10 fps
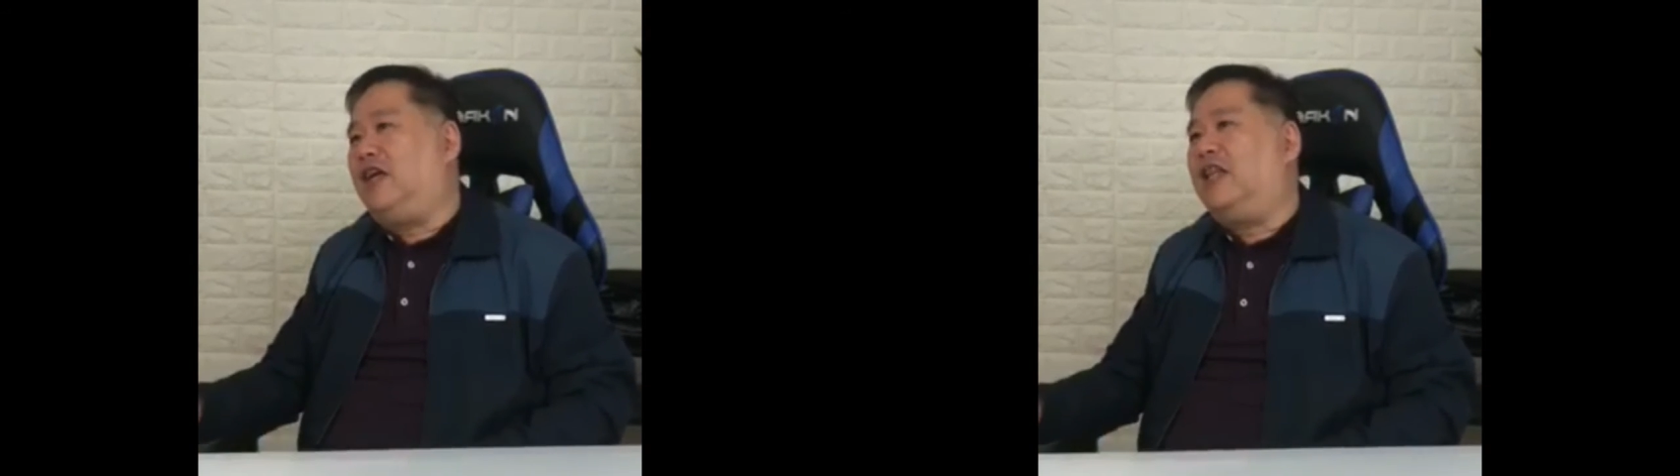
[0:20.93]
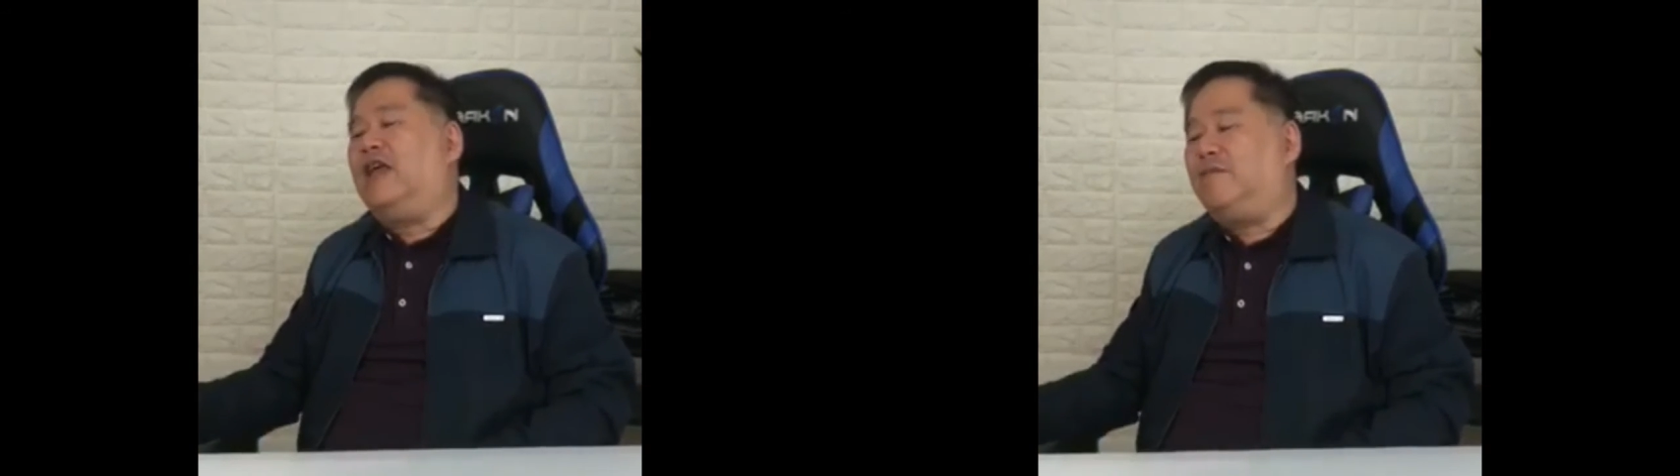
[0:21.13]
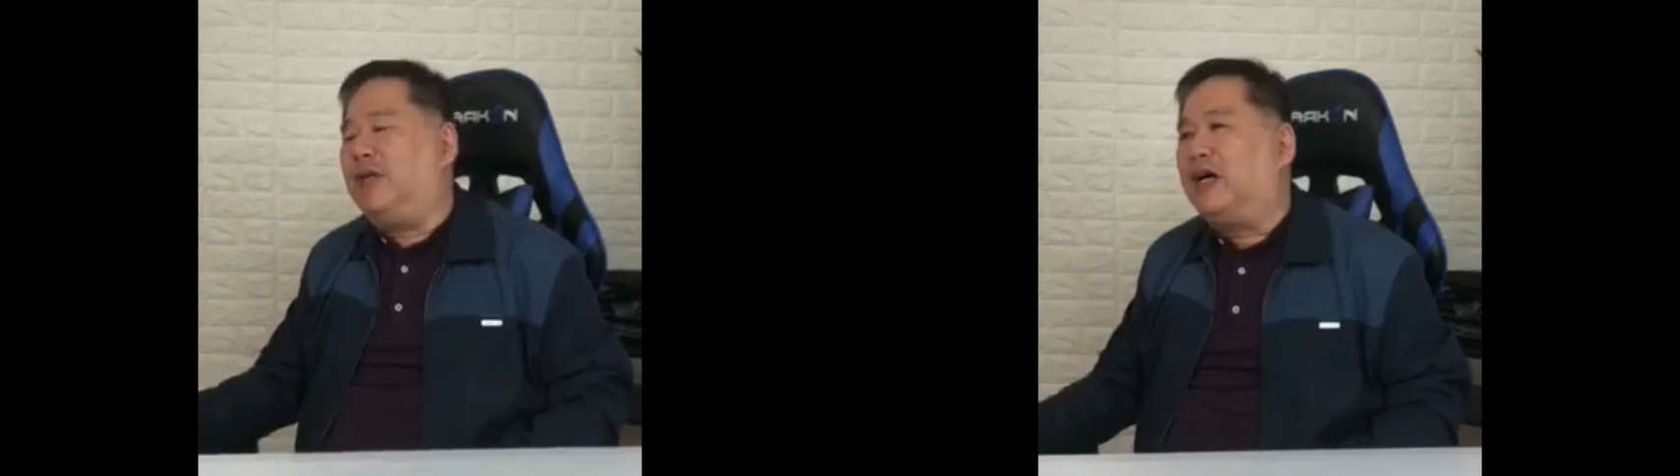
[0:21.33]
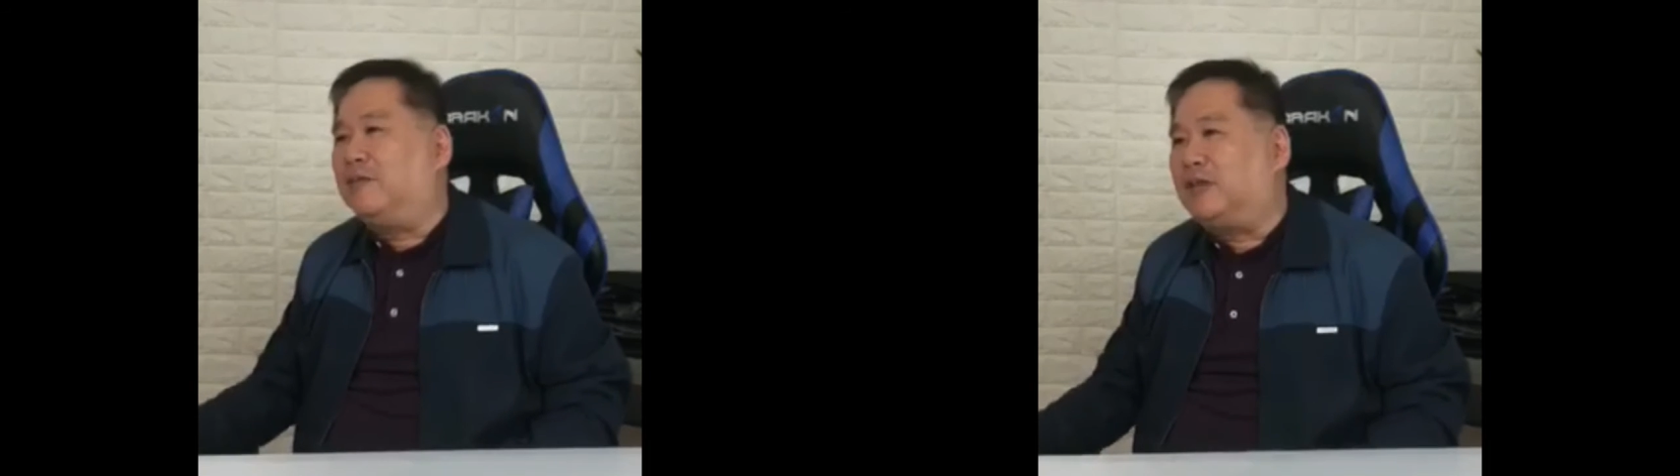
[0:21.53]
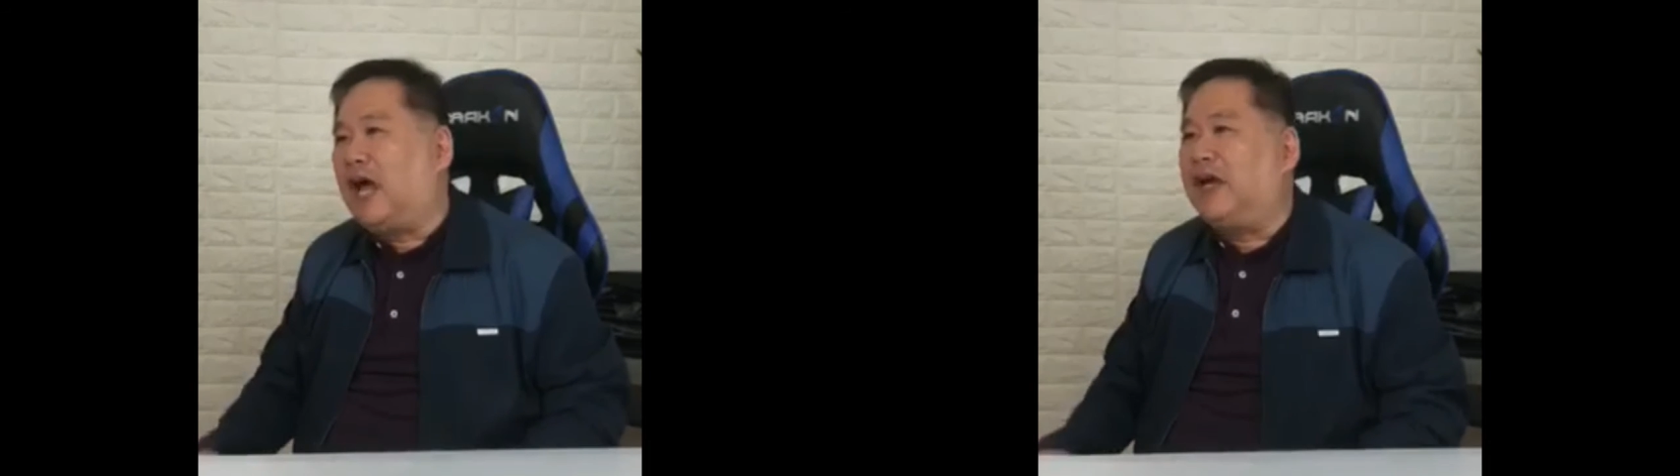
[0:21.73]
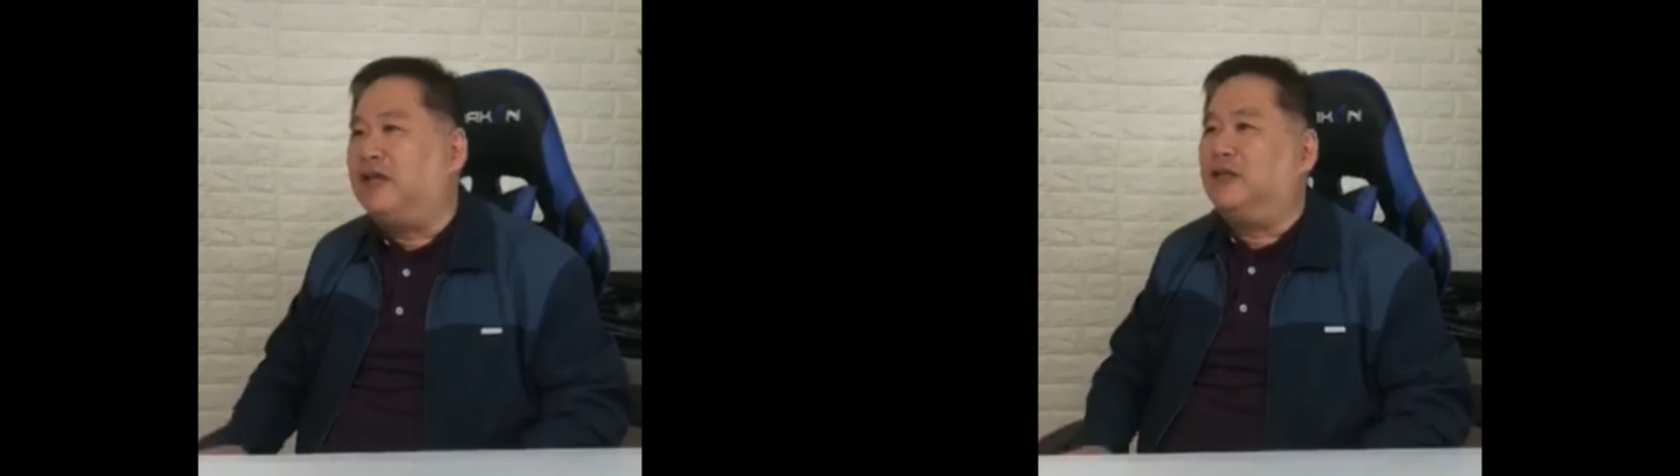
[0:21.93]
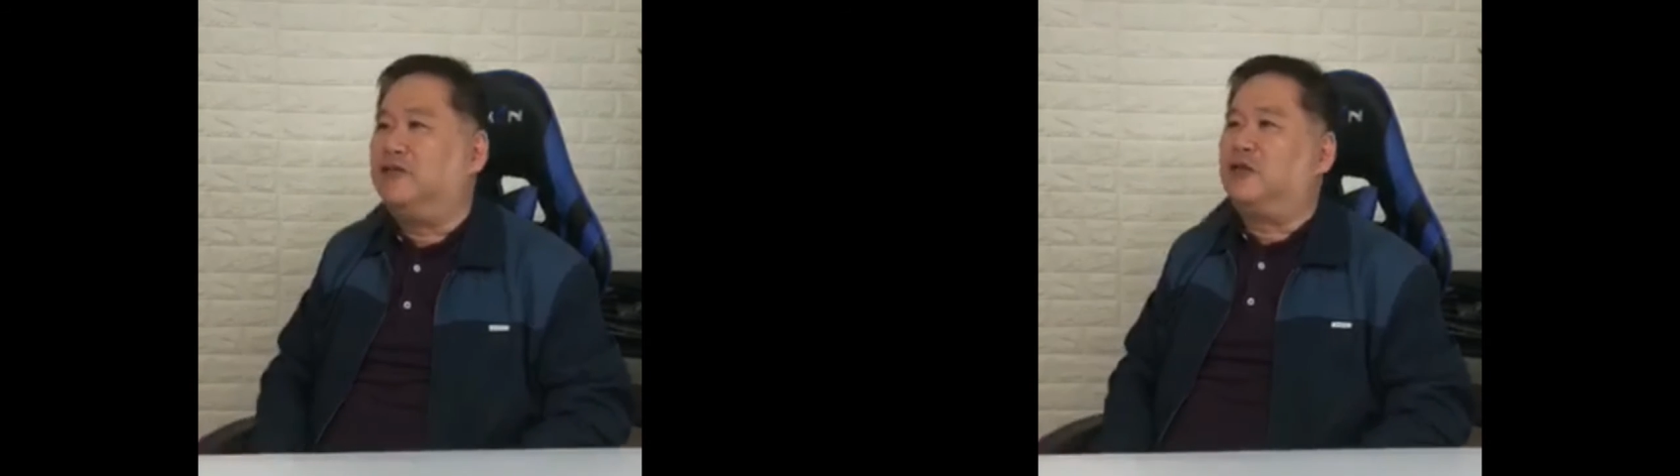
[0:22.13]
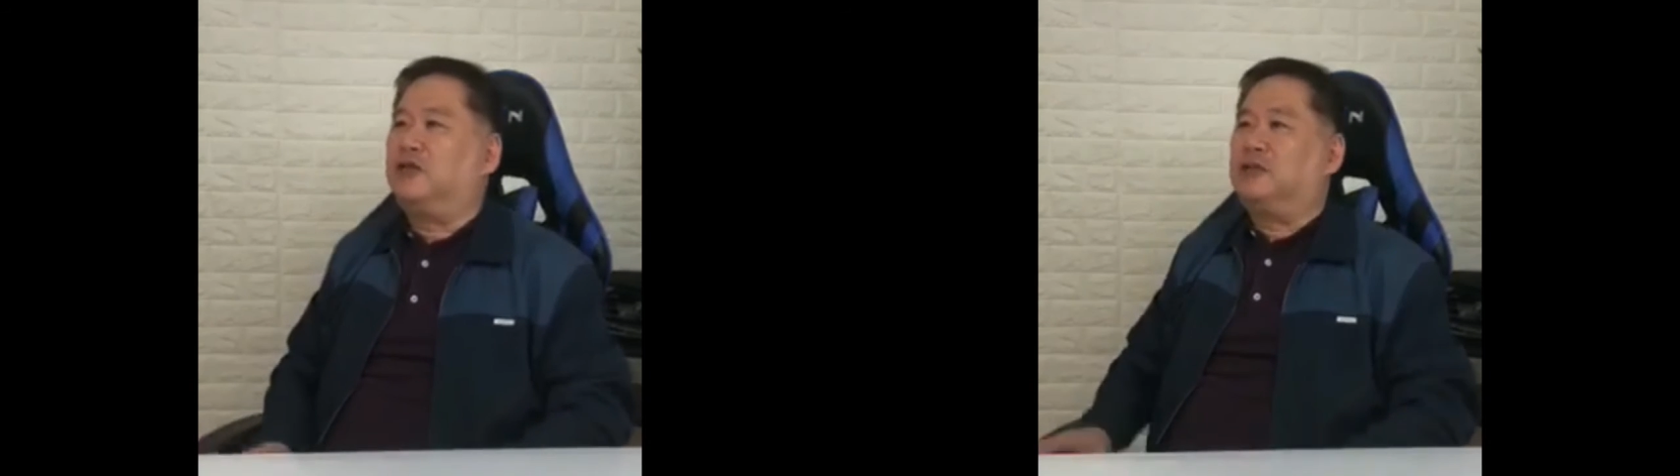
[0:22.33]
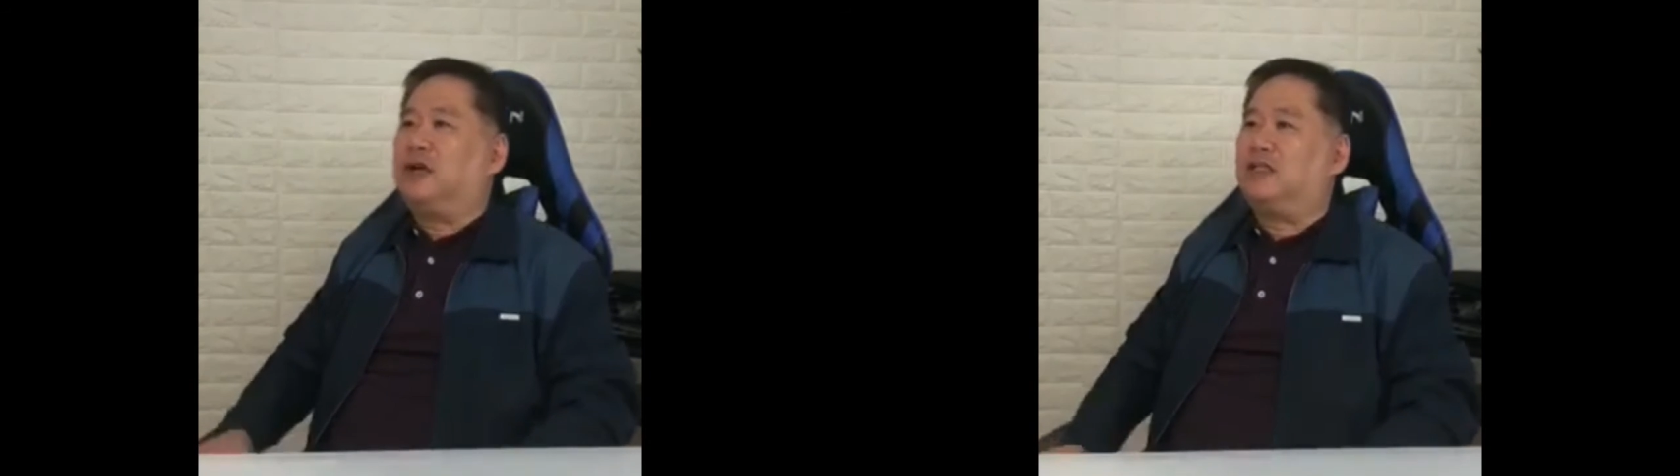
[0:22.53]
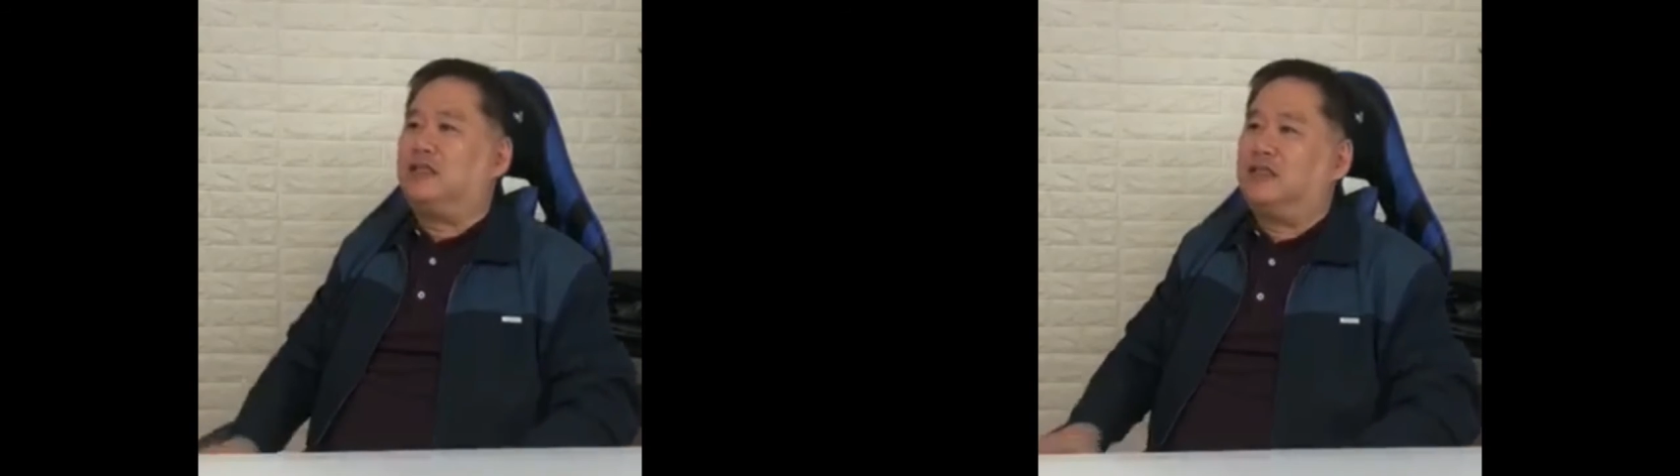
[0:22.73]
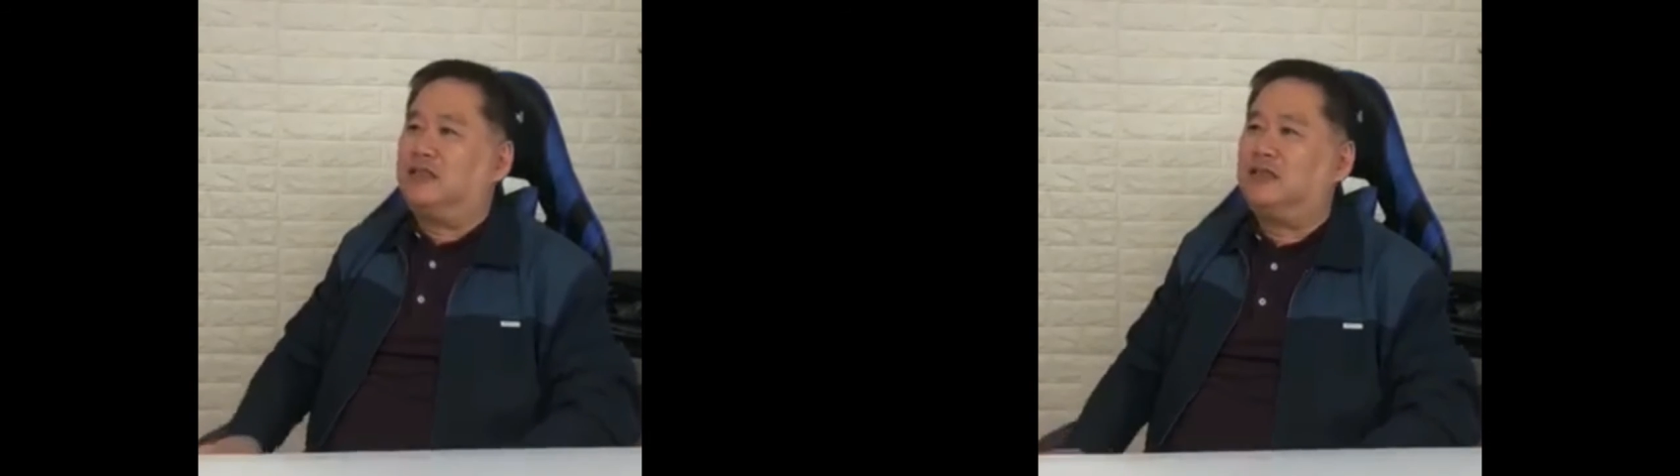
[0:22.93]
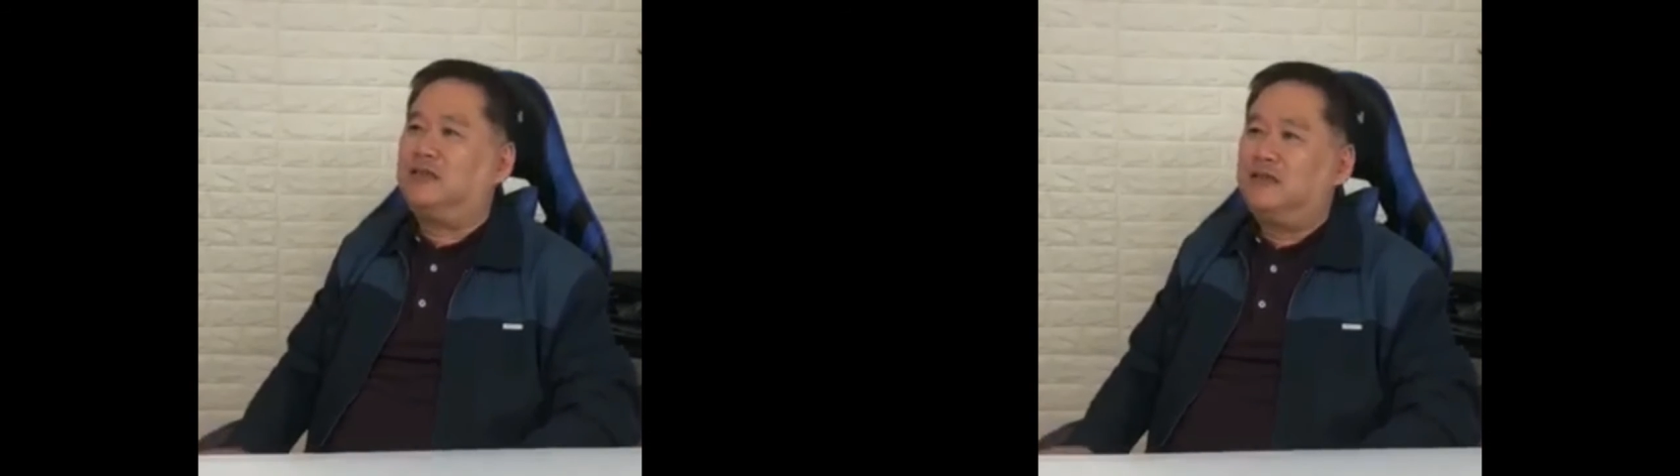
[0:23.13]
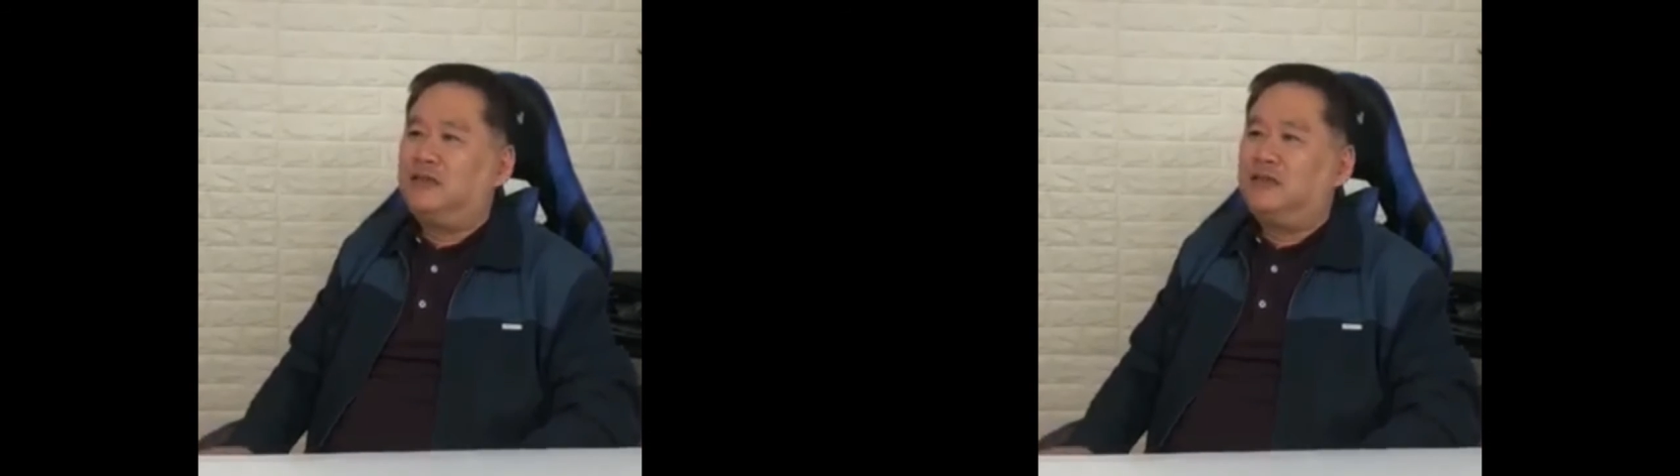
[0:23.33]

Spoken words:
and have become tired of Toastmasters.